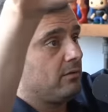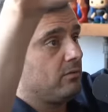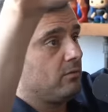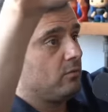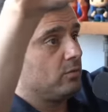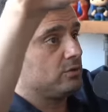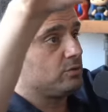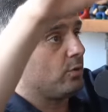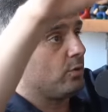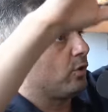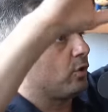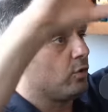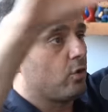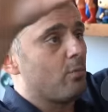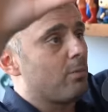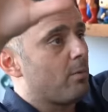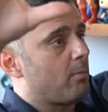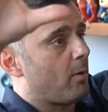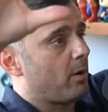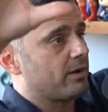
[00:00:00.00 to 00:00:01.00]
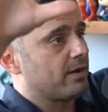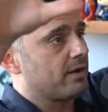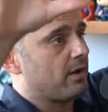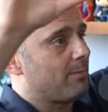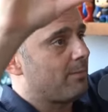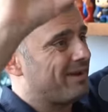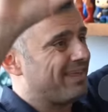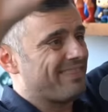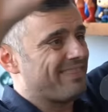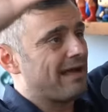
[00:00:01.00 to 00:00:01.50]
which we're a global marketing
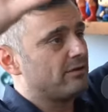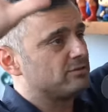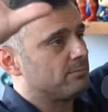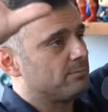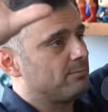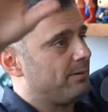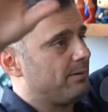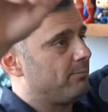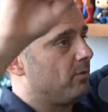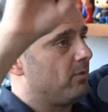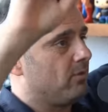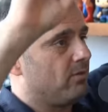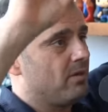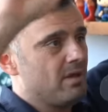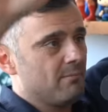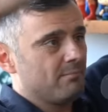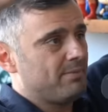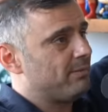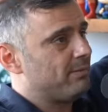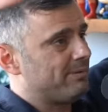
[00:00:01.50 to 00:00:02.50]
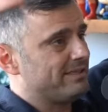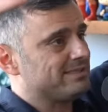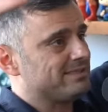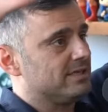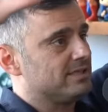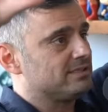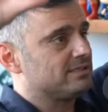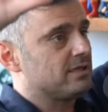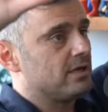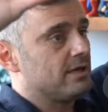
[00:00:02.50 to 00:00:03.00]
company, a thousand people, big
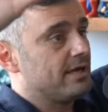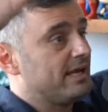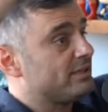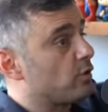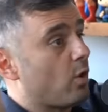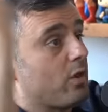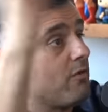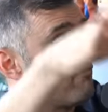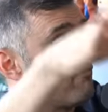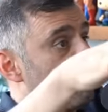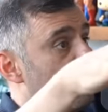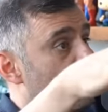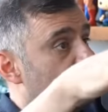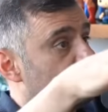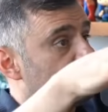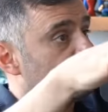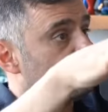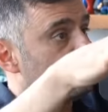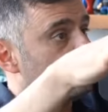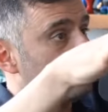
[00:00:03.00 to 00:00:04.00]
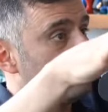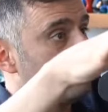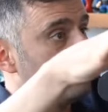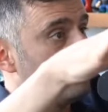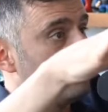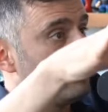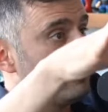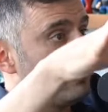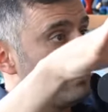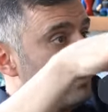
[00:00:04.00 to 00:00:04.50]
business, it's all a front.
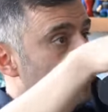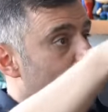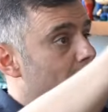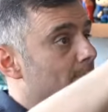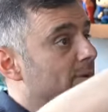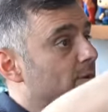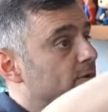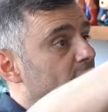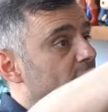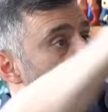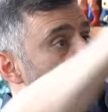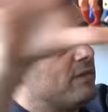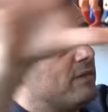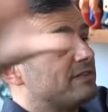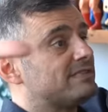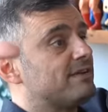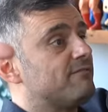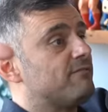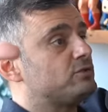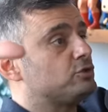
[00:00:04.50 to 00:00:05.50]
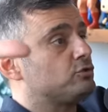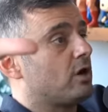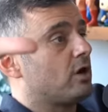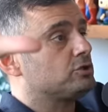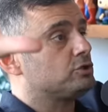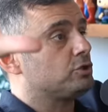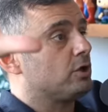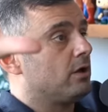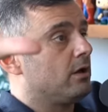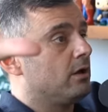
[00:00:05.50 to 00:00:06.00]
I'm building all this
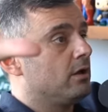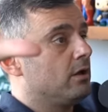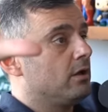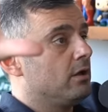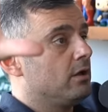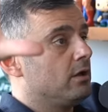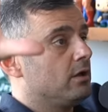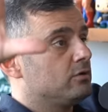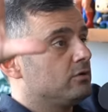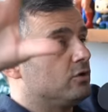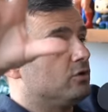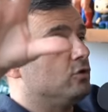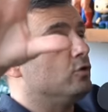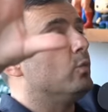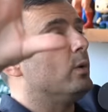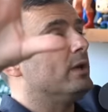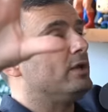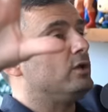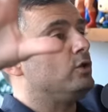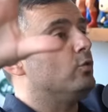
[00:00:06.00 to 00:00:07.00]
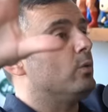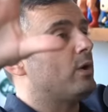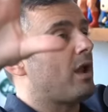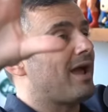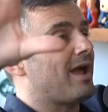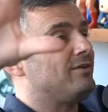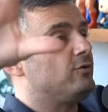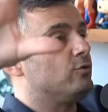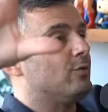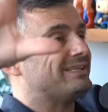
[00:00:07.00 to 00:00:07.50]
infrastructure to do what you and
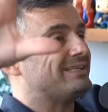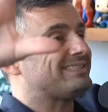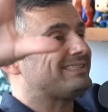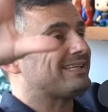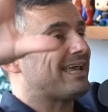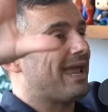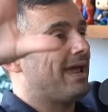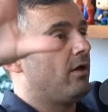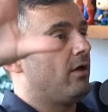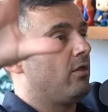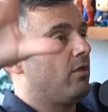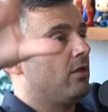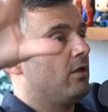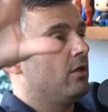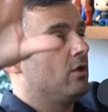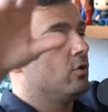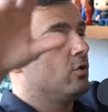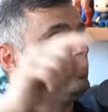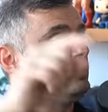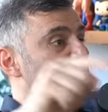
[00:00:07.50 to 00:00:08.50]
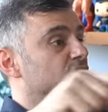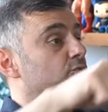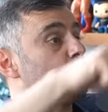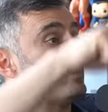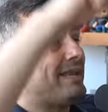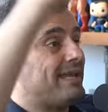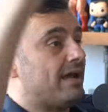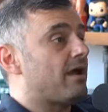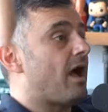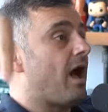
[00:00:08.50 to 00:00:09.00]
I do at scale, which is when
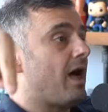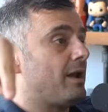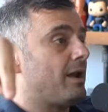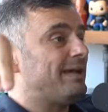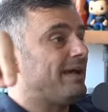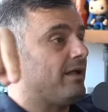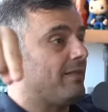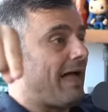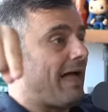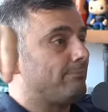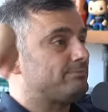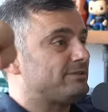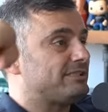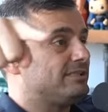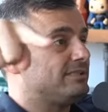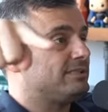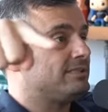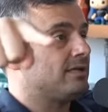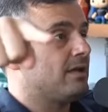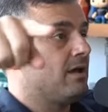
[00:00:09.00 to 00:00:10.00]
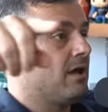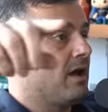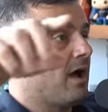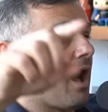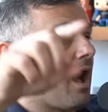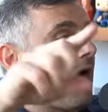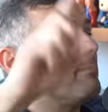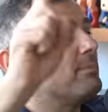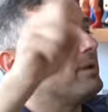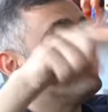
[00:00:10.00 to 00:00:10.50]
the economy collapses,
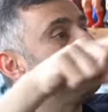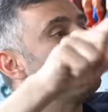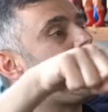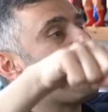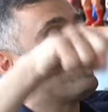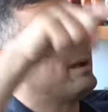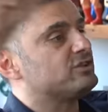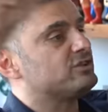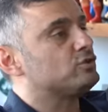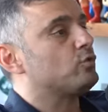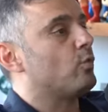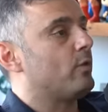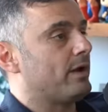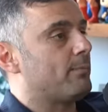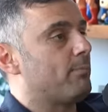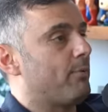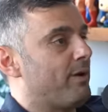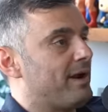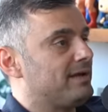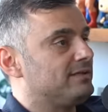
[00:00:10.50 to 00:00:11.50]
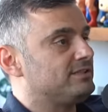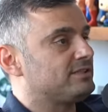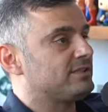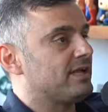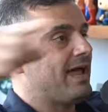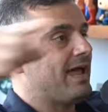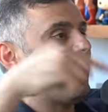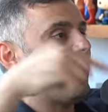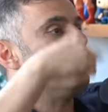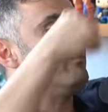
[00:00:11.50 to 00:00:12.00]
I'm going to buy historic brands
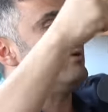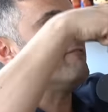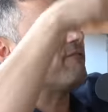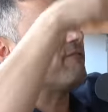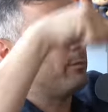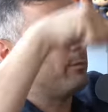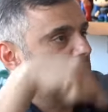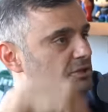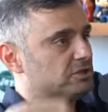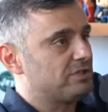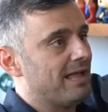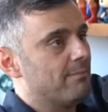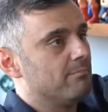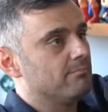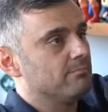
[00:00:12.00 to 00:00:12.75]
and refurbish them.